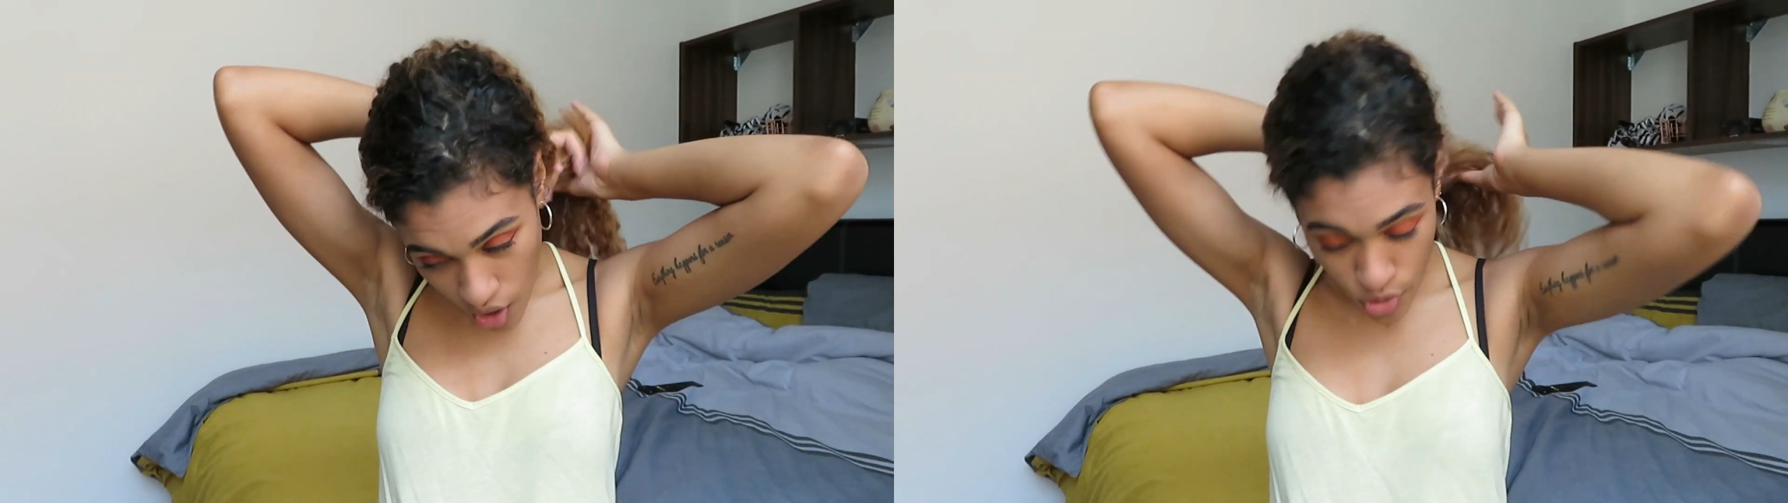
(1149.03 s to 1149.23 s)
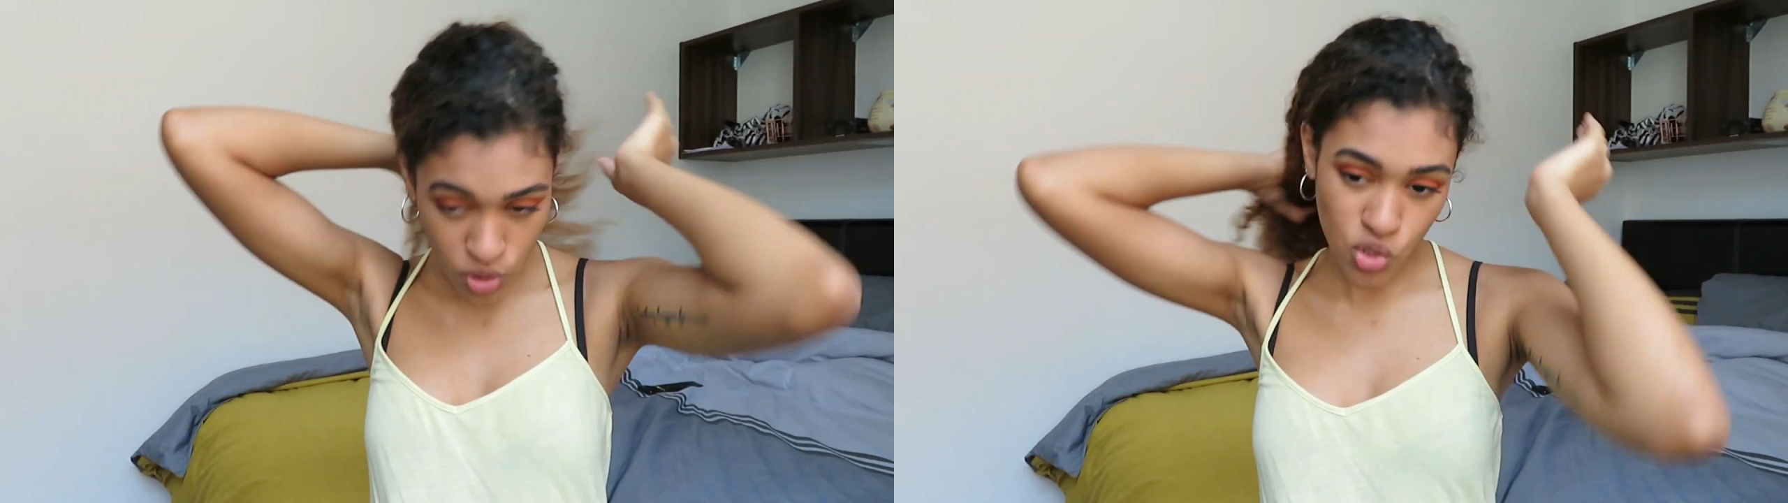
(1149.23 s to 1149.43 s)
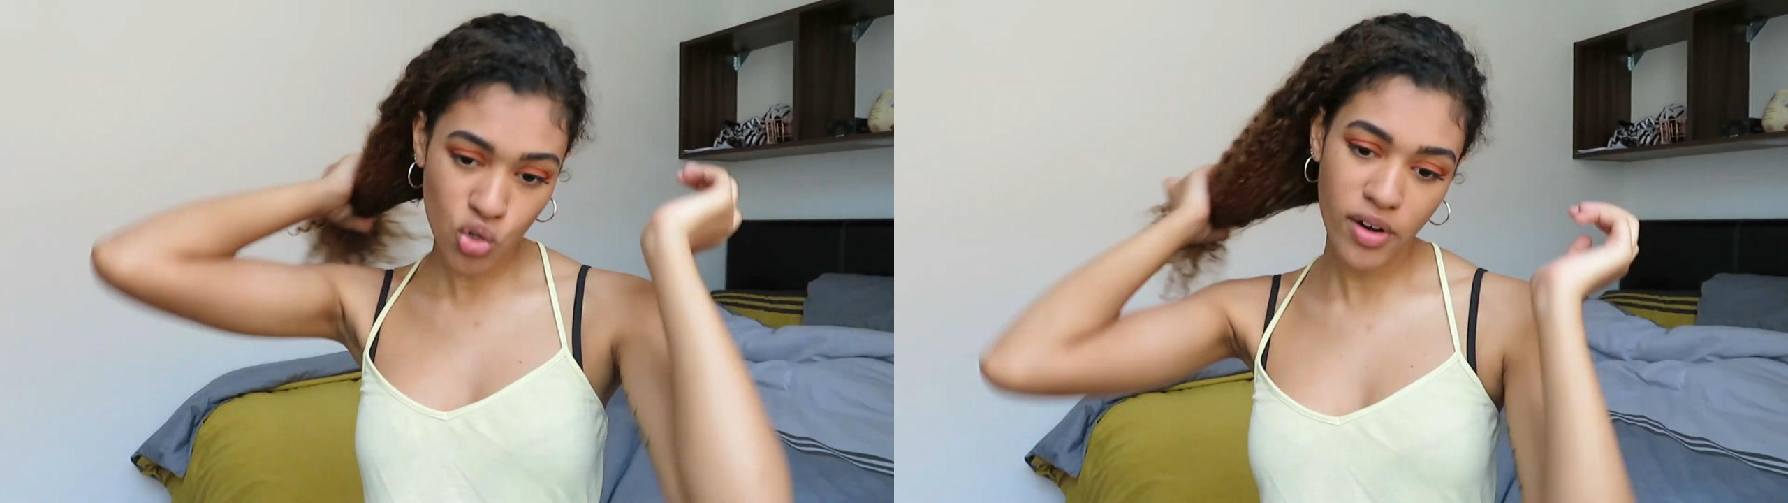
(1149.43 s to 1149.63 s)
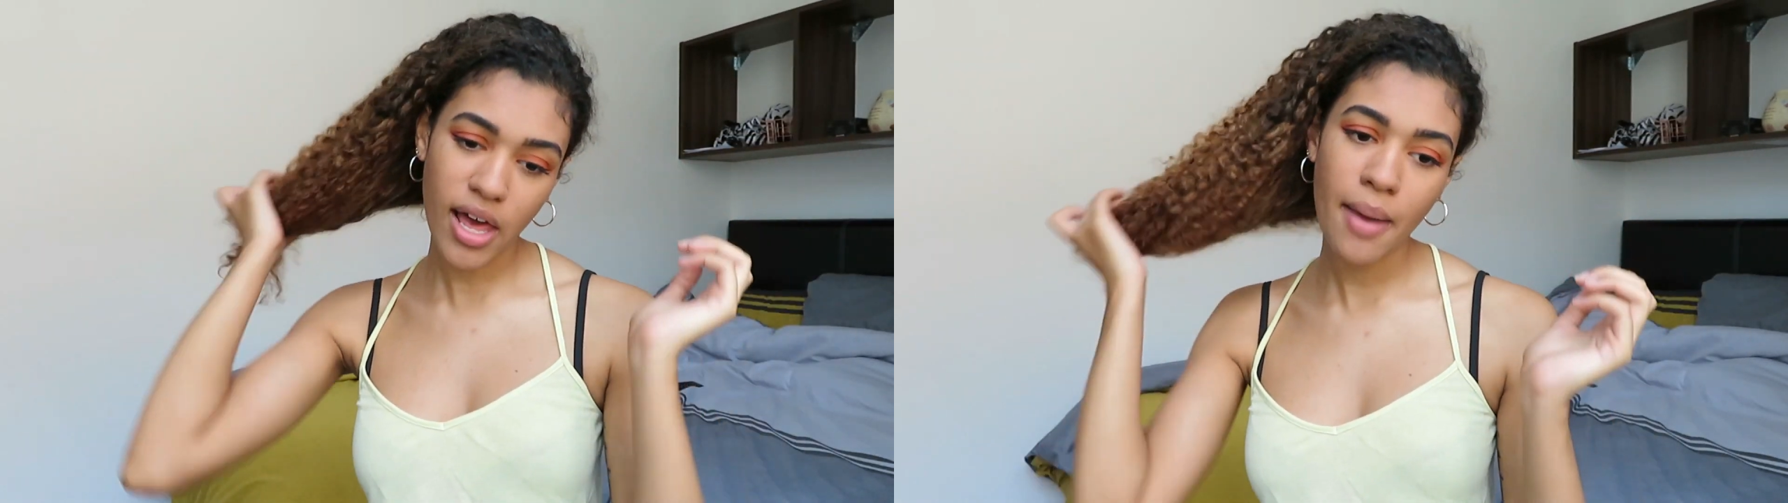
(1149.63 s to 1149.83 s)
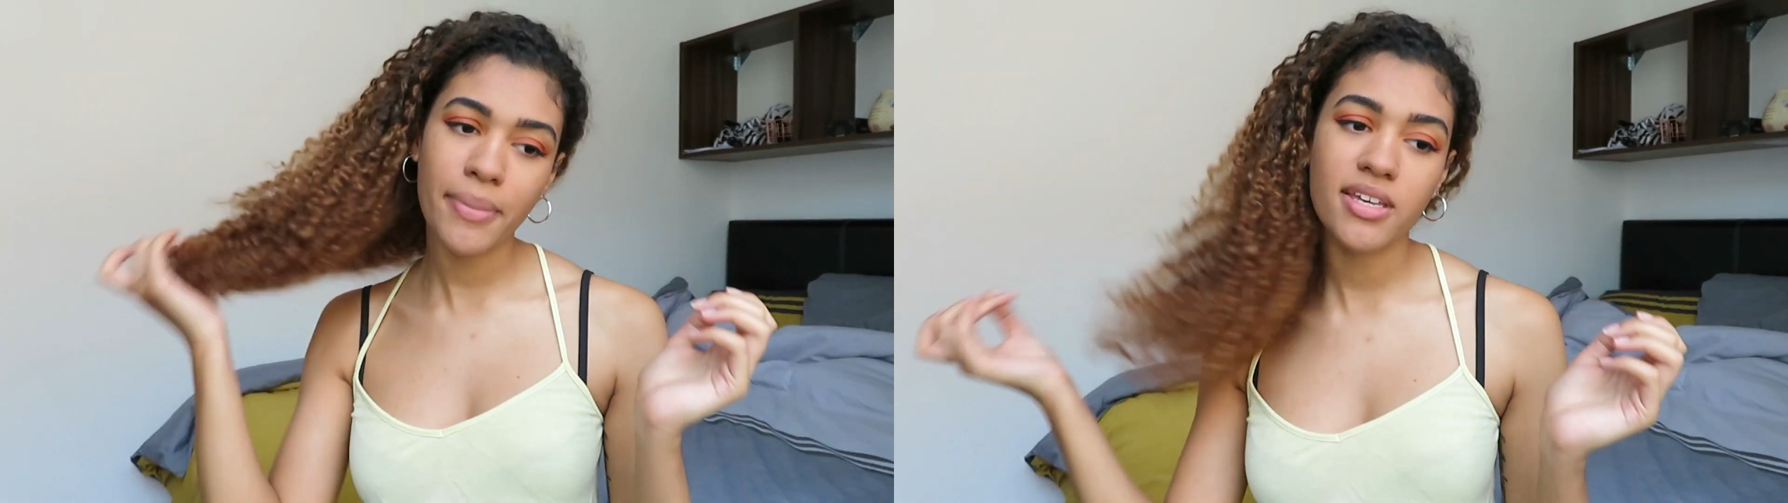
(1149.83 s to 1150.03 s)
own
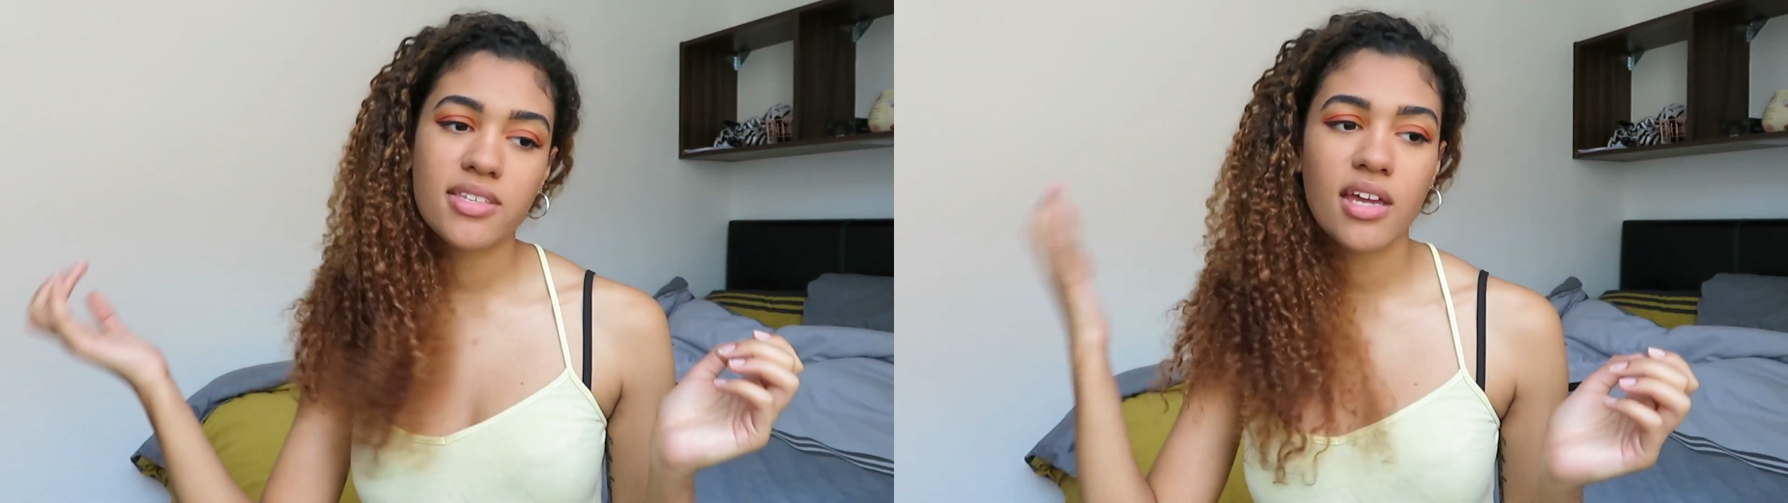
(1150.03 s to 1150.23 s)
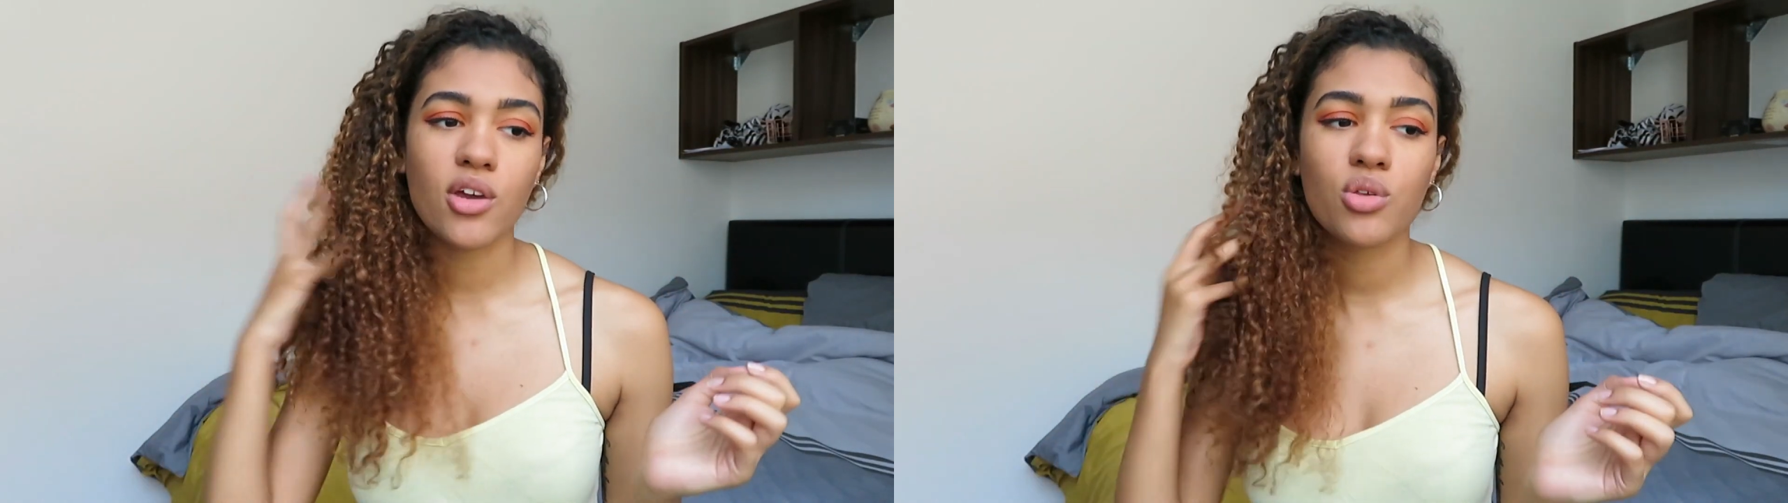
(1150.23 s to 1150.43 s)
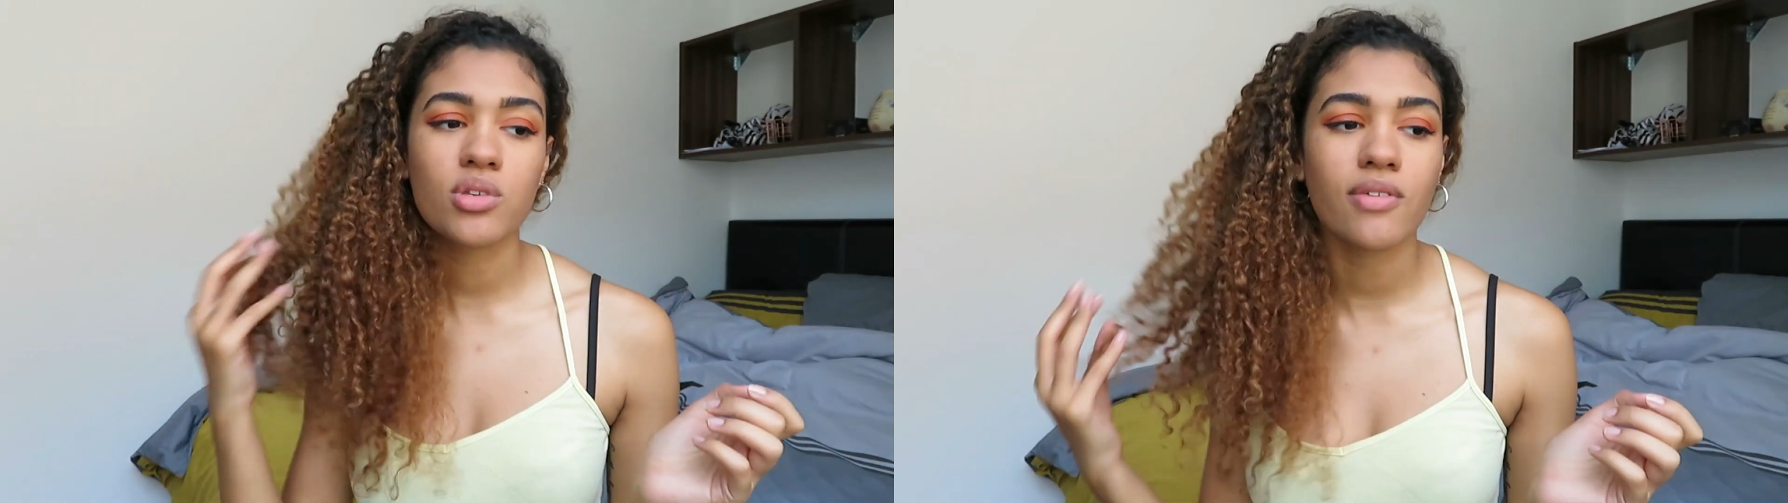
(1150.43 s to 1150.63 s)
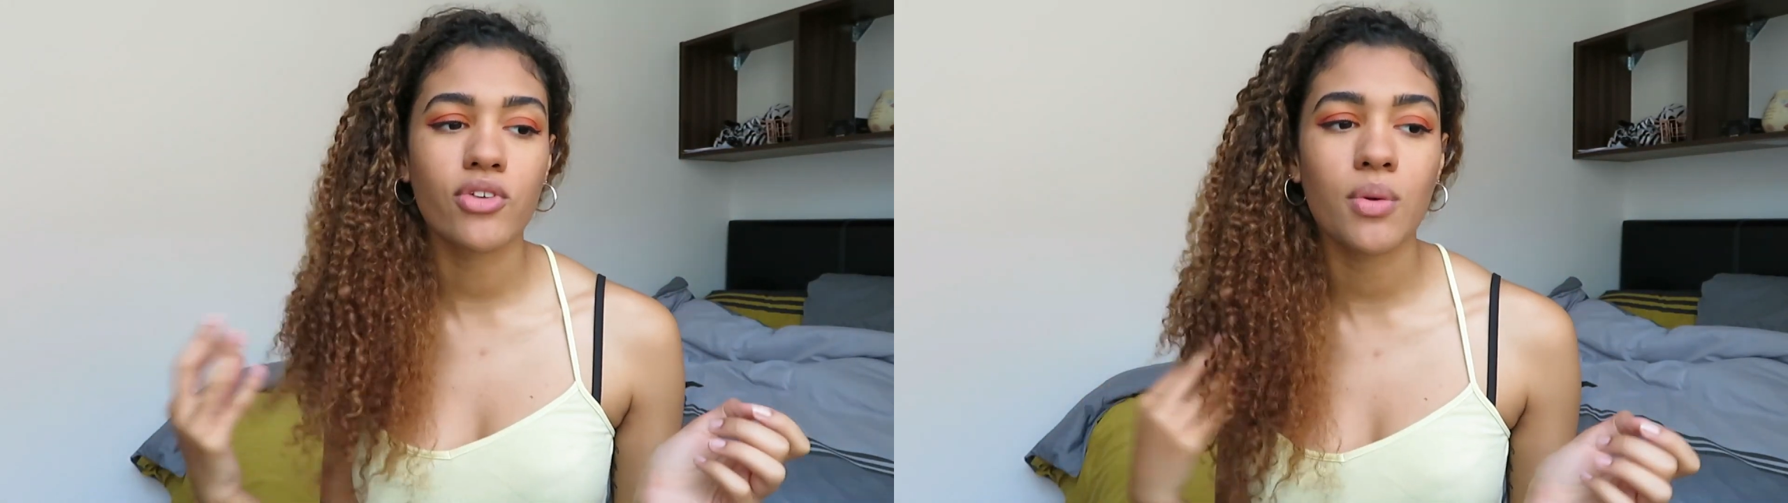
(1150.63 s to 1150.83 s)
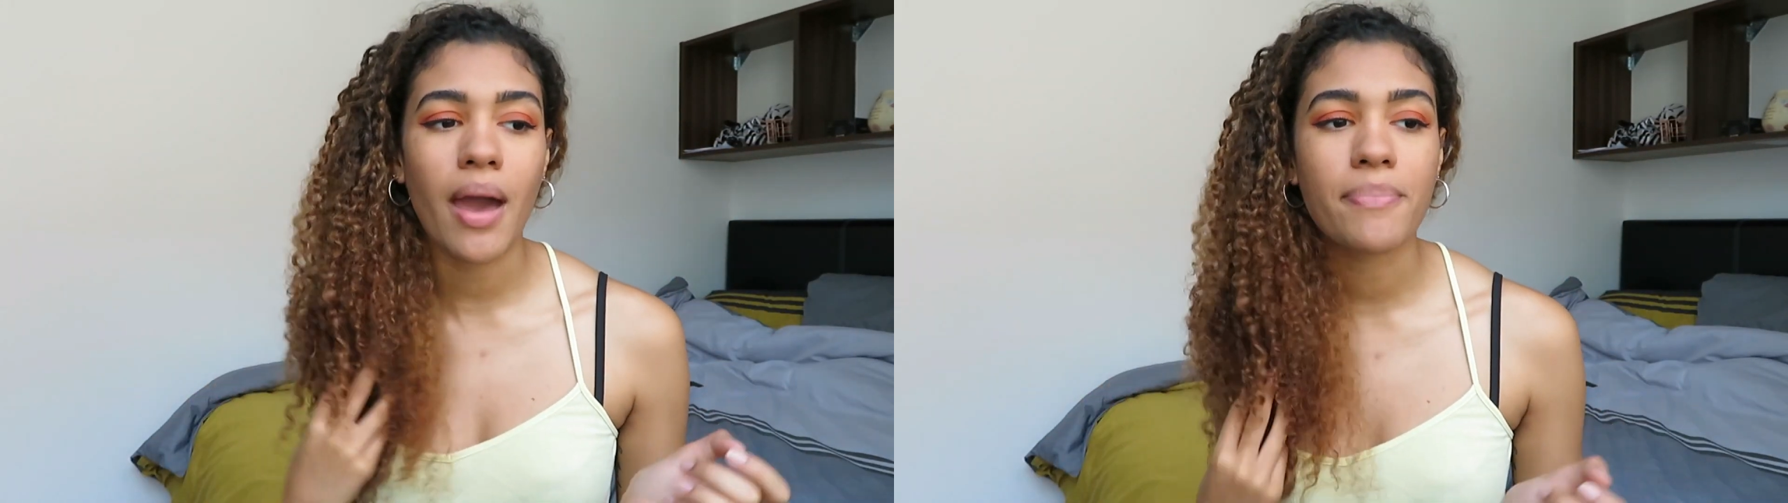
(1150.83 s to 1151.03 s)
storyline because I know there was a few